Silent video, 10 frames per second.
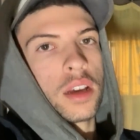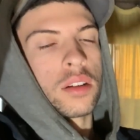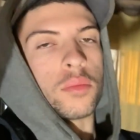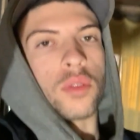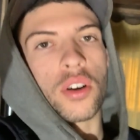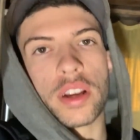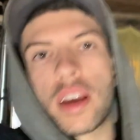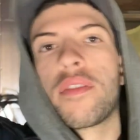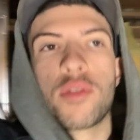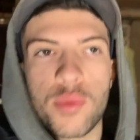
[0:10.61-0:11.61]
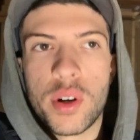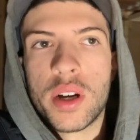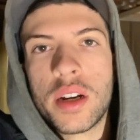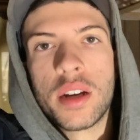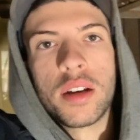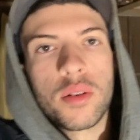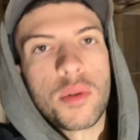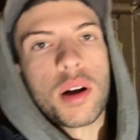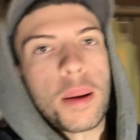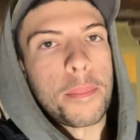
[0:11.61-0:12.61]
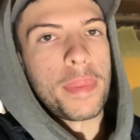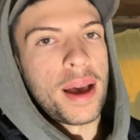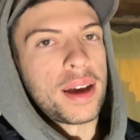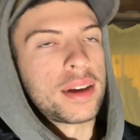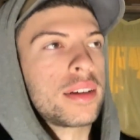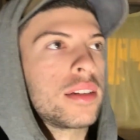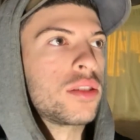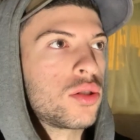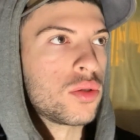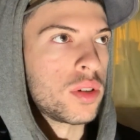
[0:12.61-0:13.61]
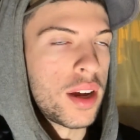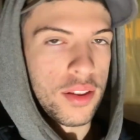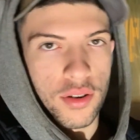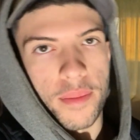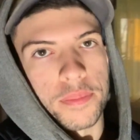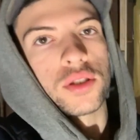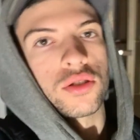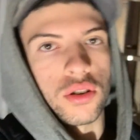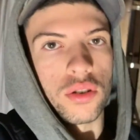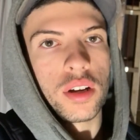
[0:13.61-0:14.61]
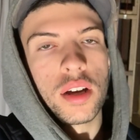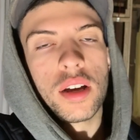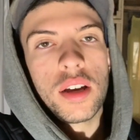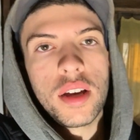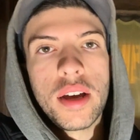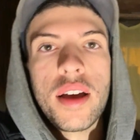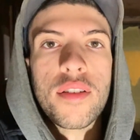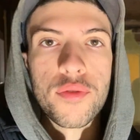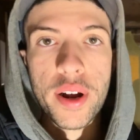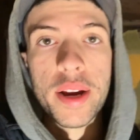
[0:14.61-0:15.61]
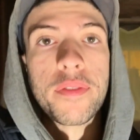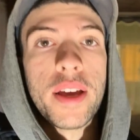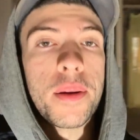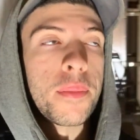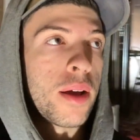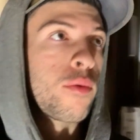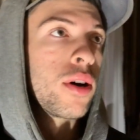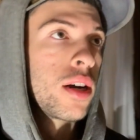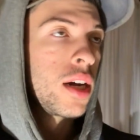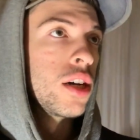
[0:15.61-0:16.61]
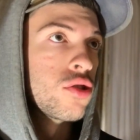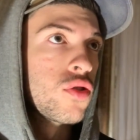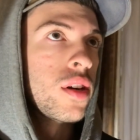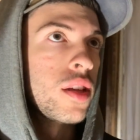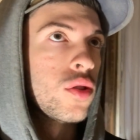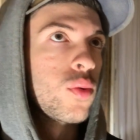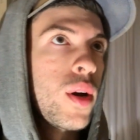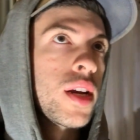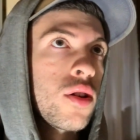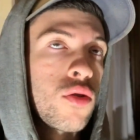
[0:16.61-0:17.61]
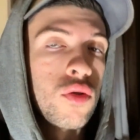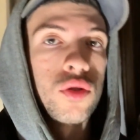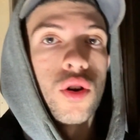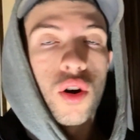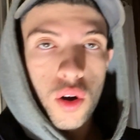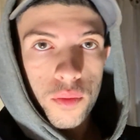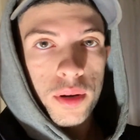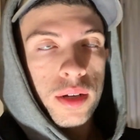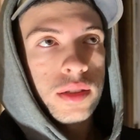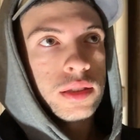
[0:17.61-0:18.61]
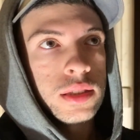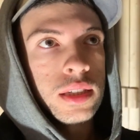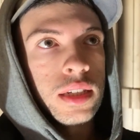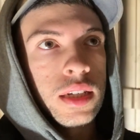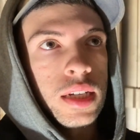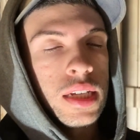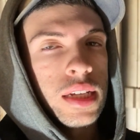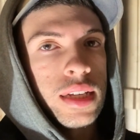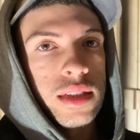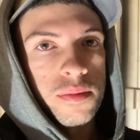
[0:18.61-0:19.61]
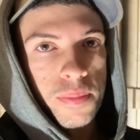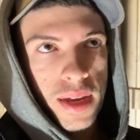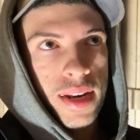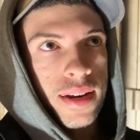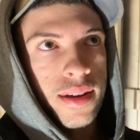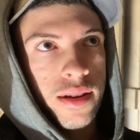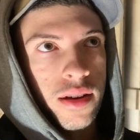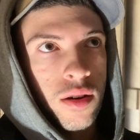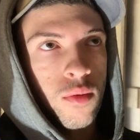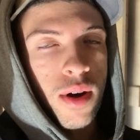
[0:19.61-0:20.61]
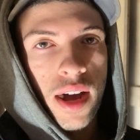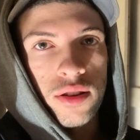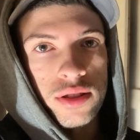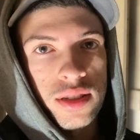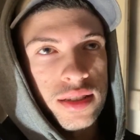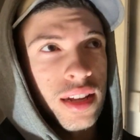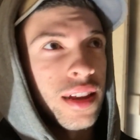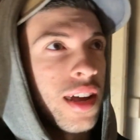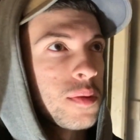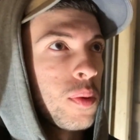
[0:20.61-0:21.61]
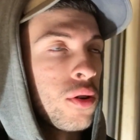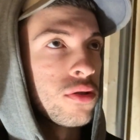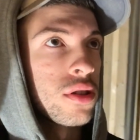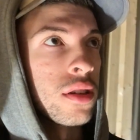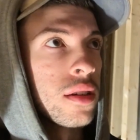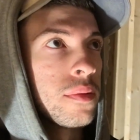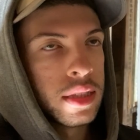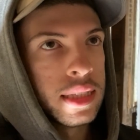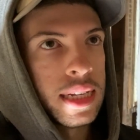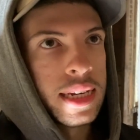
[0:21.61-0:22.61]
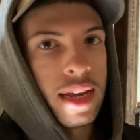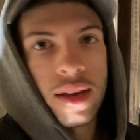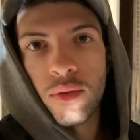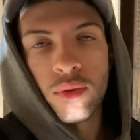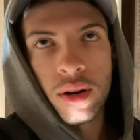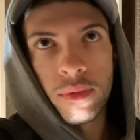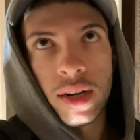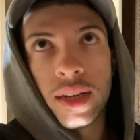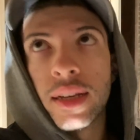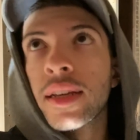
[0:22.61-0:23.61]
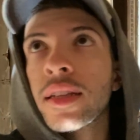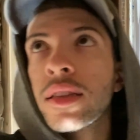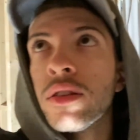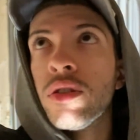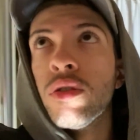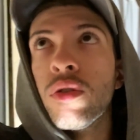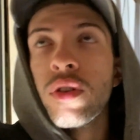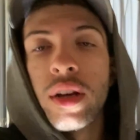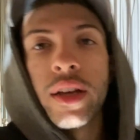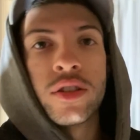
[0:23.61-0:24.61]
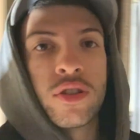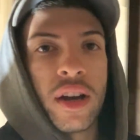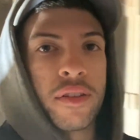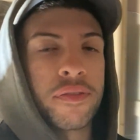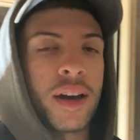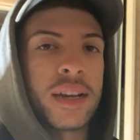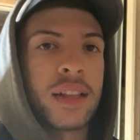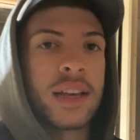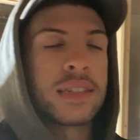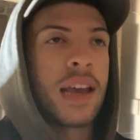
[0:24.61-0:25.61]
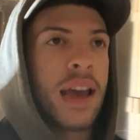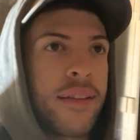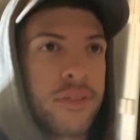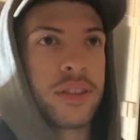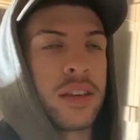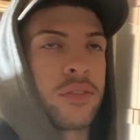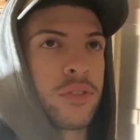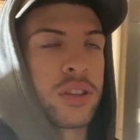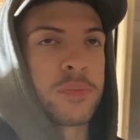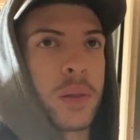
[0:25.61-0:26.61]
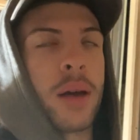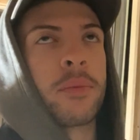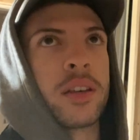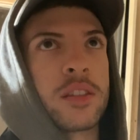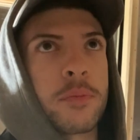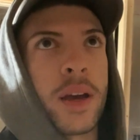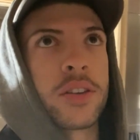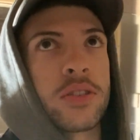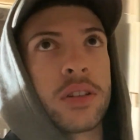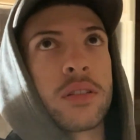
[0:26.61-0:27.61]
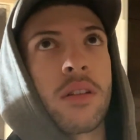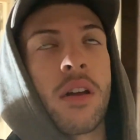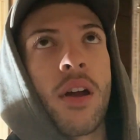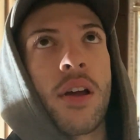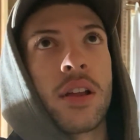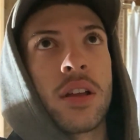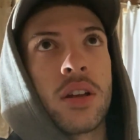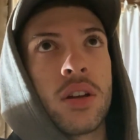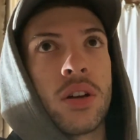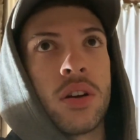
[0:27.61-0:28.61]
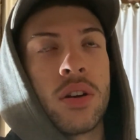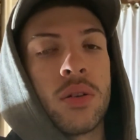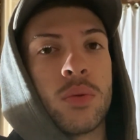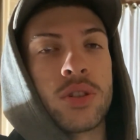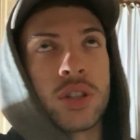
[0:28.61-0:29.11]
Good morning, everyone. Welcome back to another episode of Renovating My 120-year-old home. It's been a while since I last posted. Today, what I'm gonna do is try to finalize everything for this plumbing inspection, which